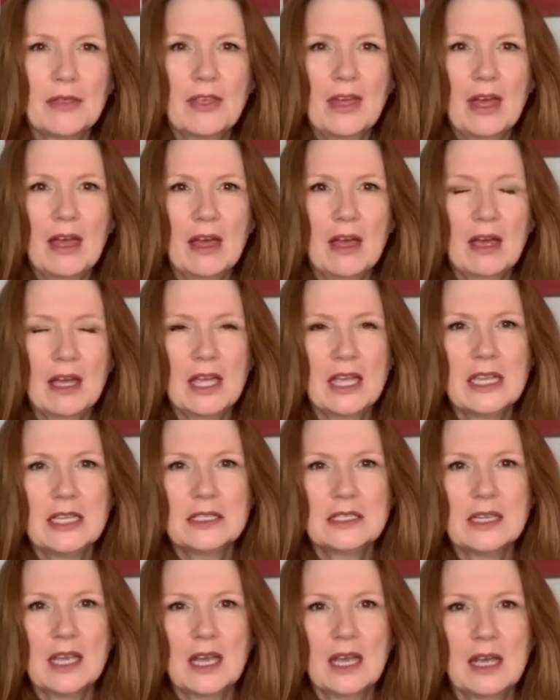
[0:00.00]
that
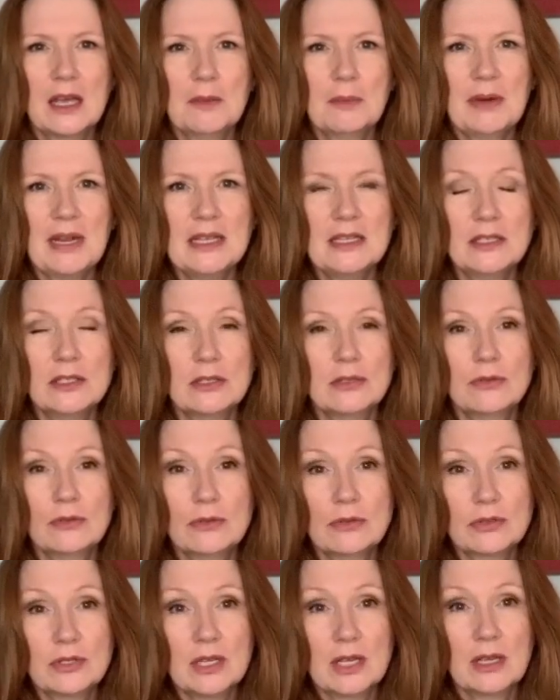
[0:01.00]
I'd uh, placed an
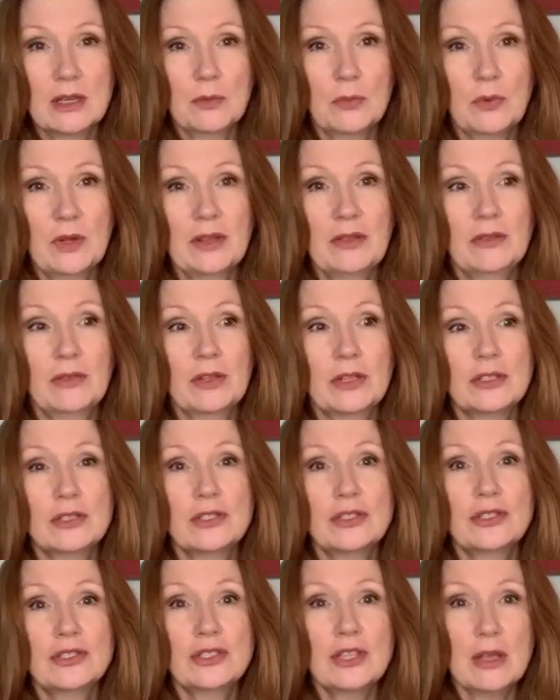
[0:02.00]
order with the
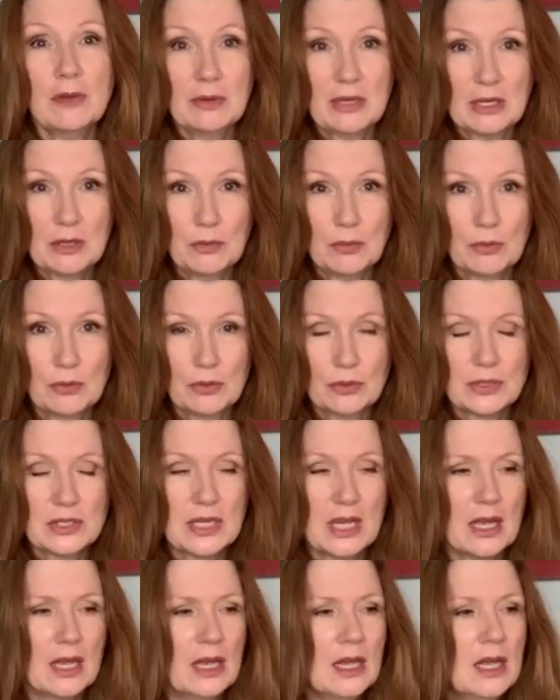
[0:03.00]
Sewing
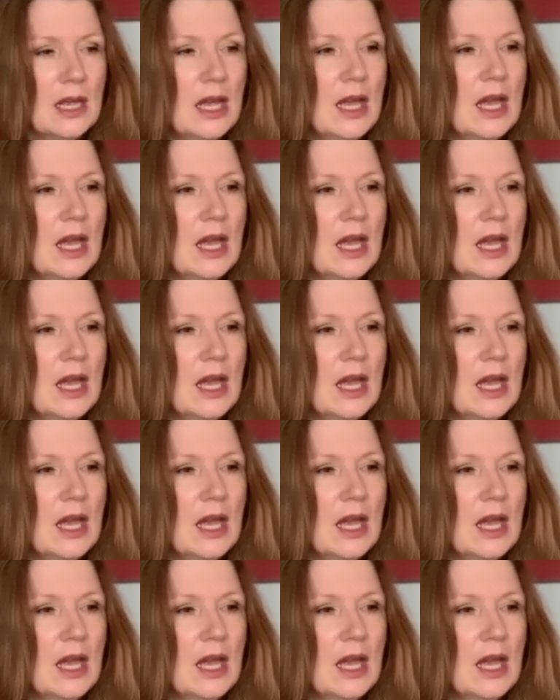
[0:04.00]
Quarter,